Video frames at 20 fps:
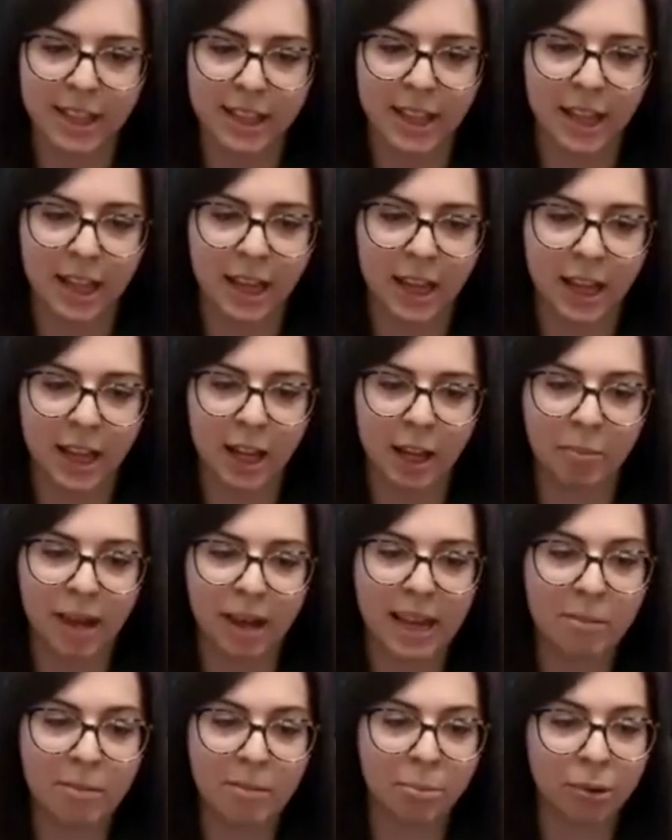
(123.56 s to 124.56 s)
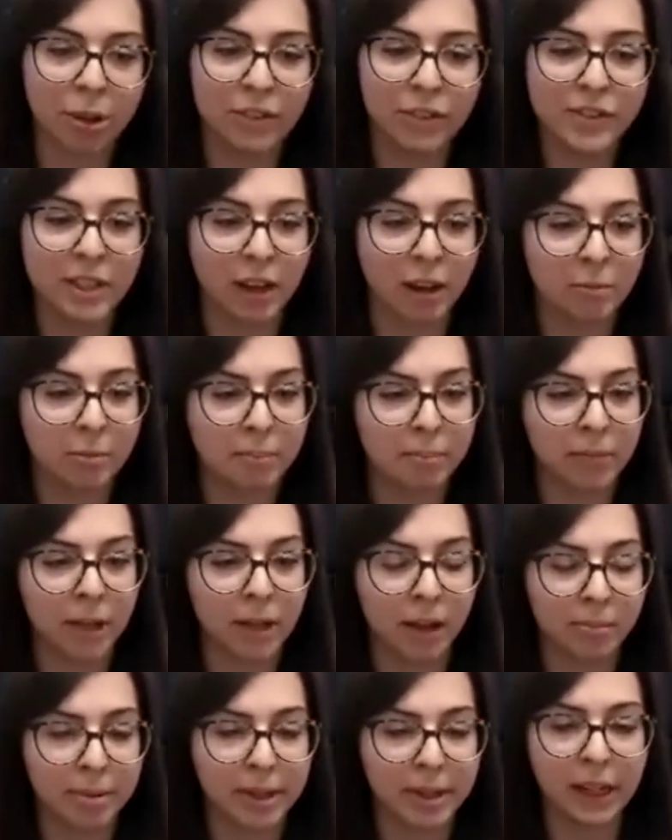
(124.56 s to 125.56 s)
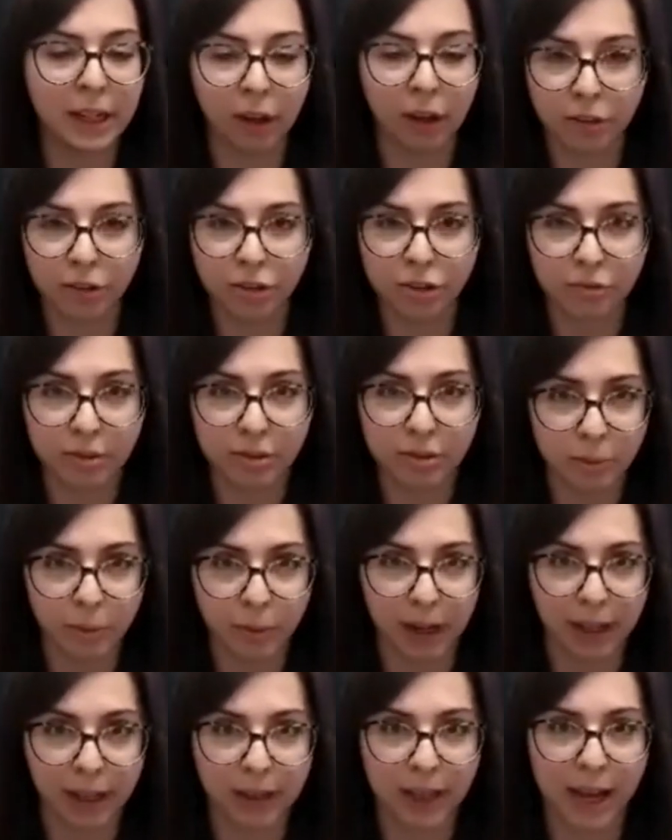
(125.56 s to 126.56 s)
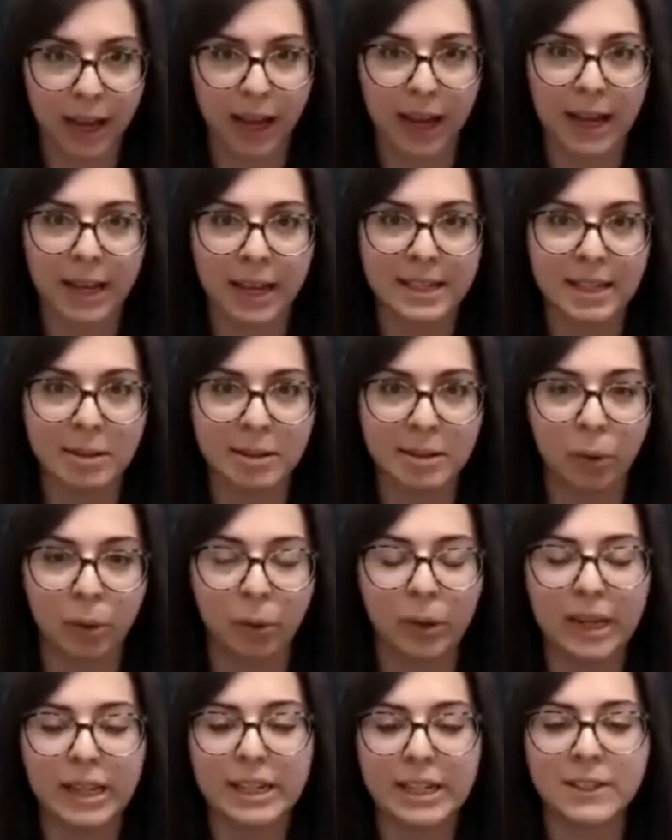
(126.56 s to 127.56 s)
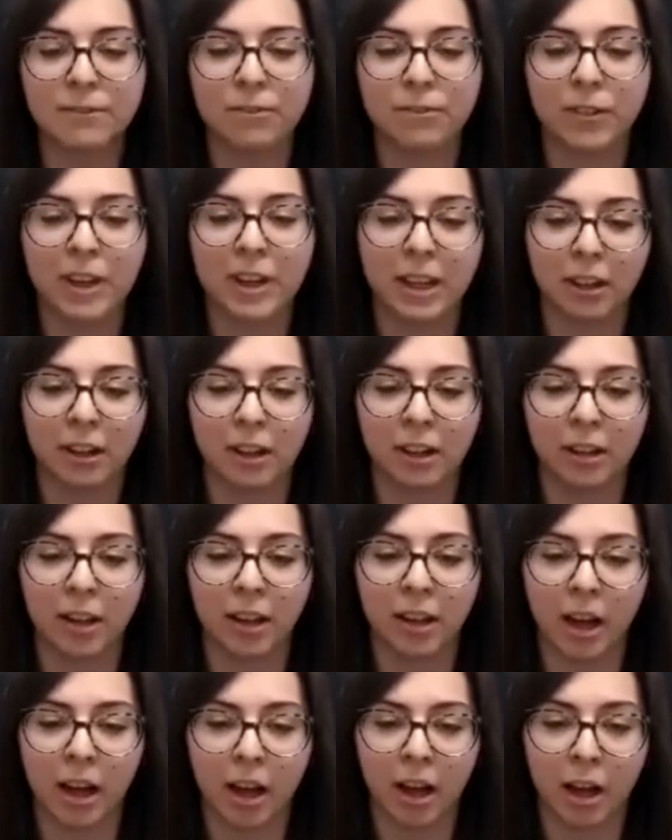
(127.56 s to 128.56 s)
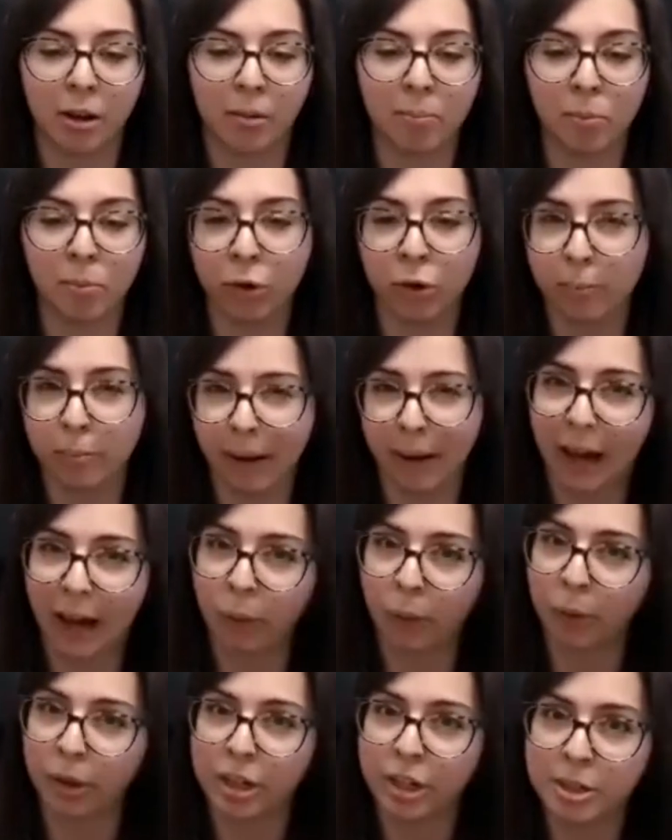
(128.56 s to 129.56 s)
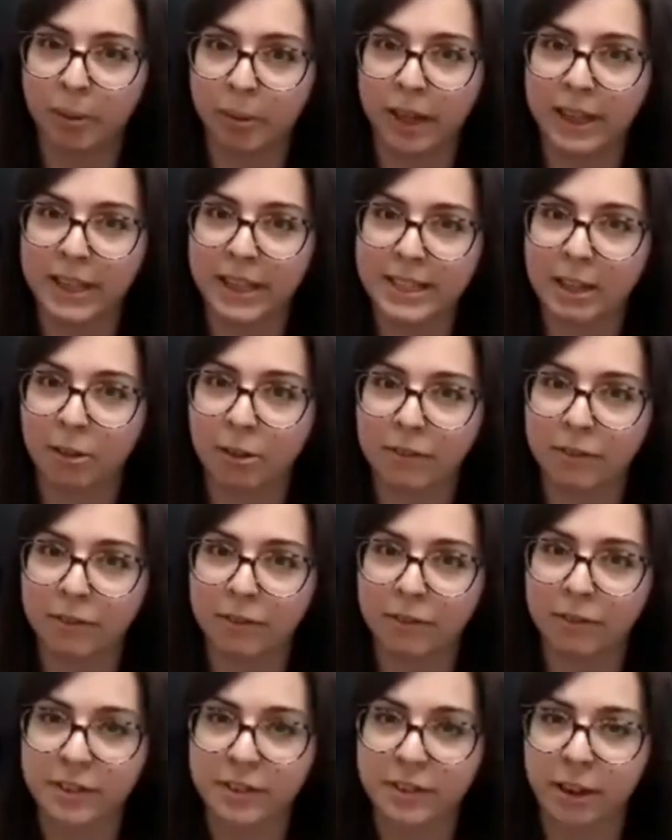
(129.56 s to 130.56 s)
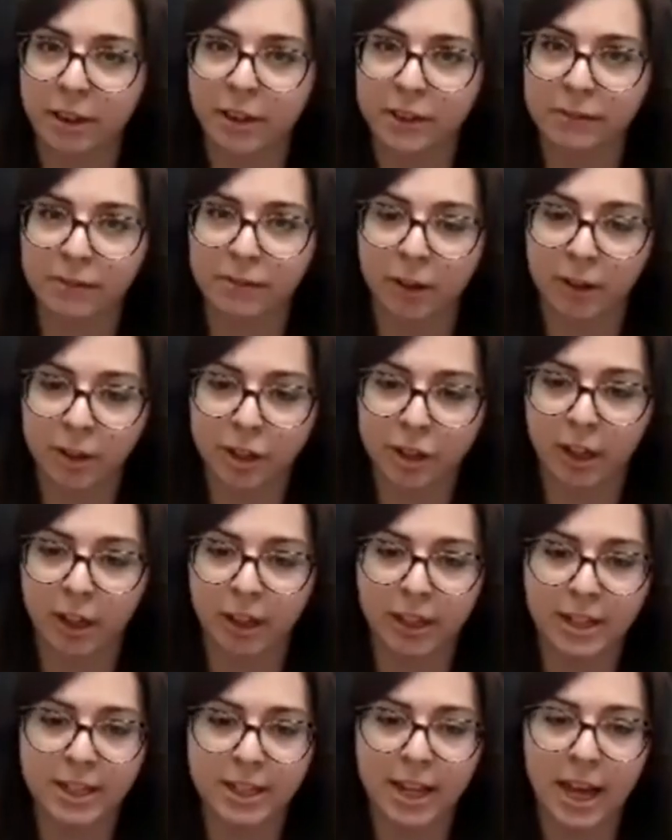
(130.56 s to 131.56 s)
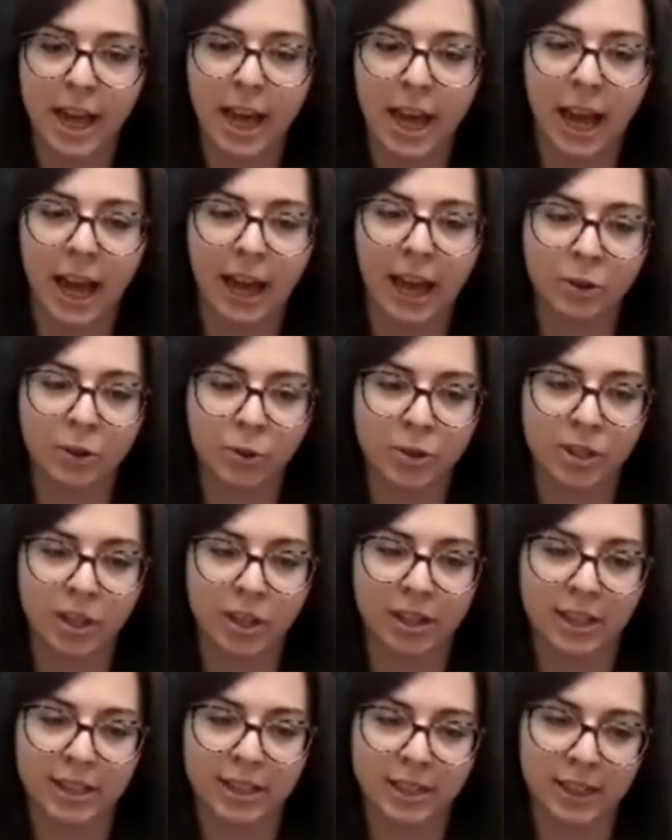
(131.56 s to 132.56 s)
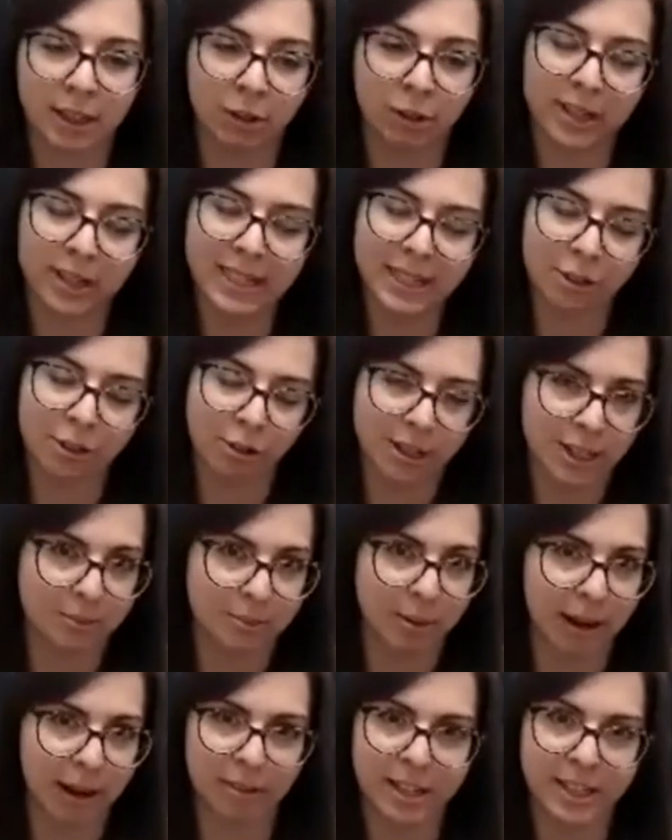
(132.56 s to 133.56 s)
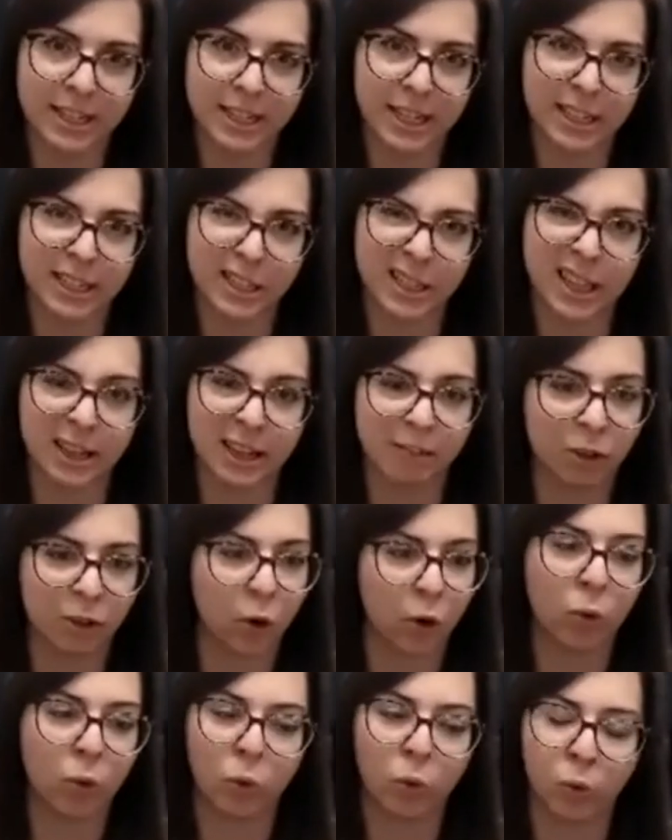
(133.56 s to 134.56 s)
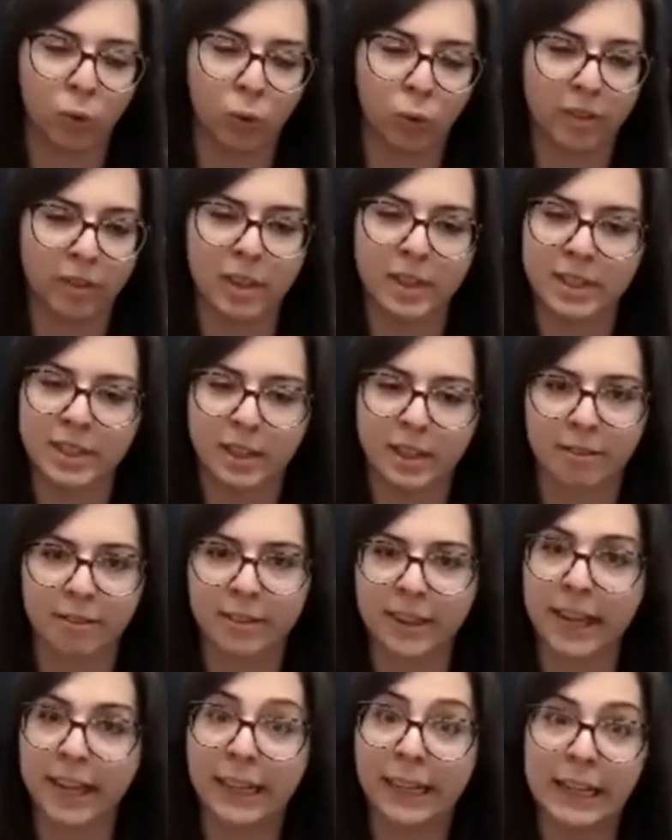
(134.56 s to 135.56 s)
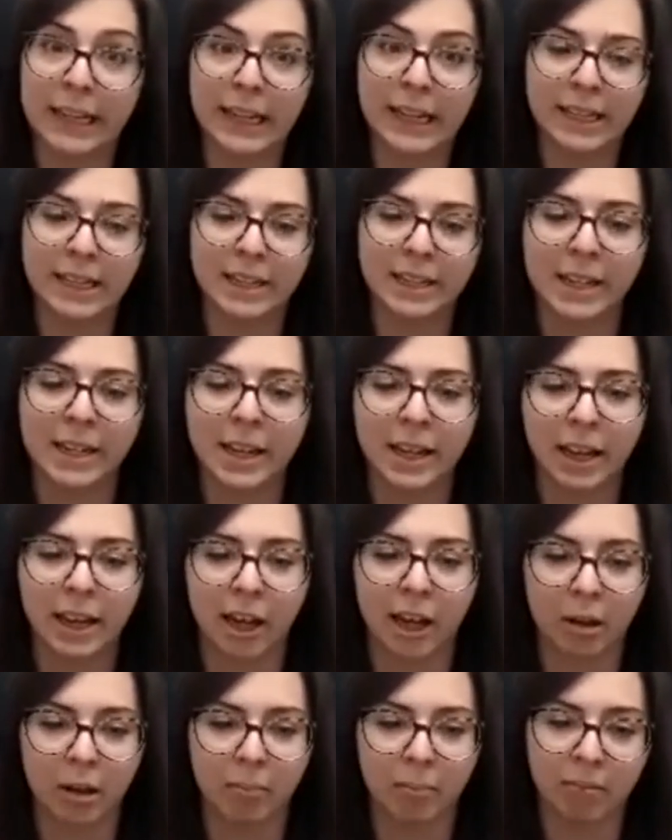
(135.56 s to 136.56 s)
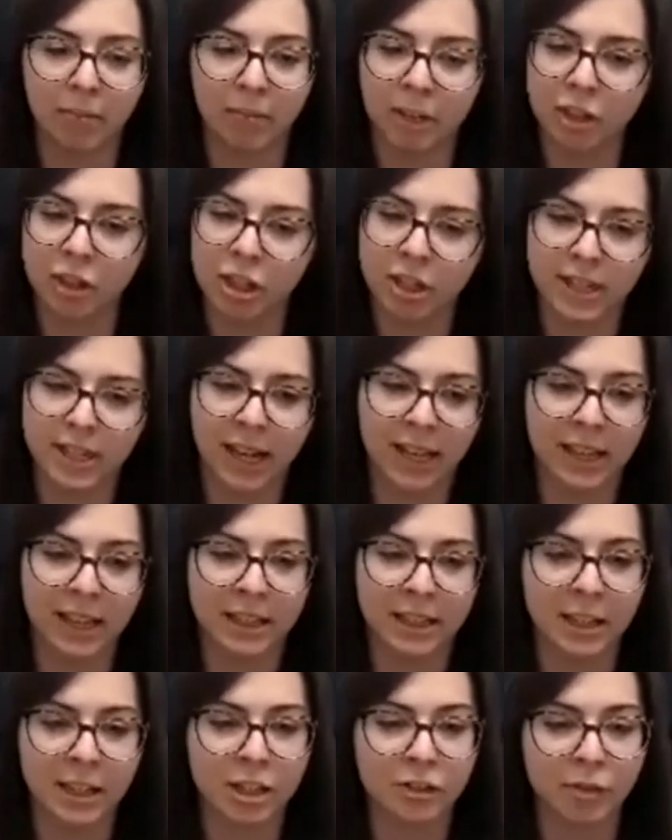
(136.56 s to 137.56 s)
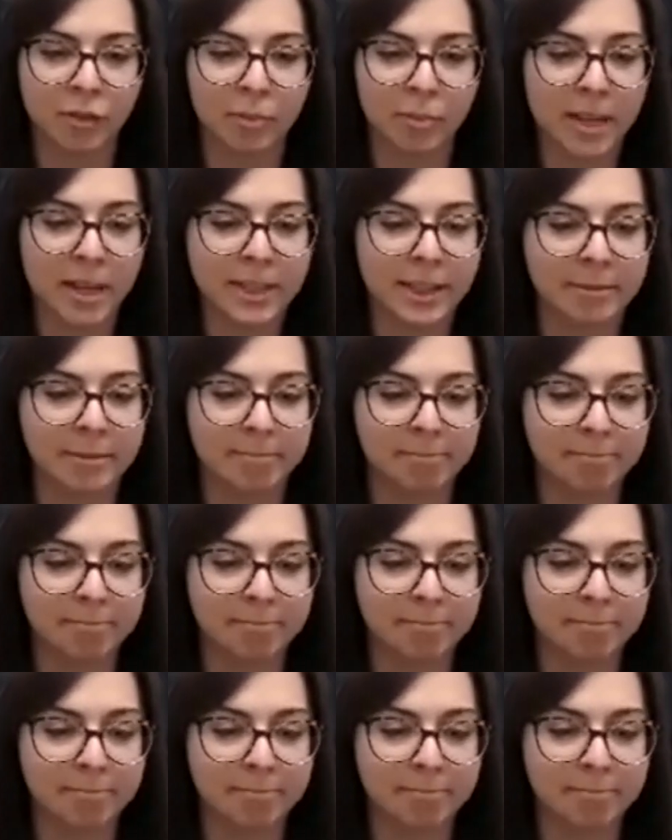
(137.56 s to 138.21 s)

It improves company culture as well, as employees feel more empowered by the self-service functions, and also there's increased transparency, so they've got all of the stuff they need just at the touch of a button.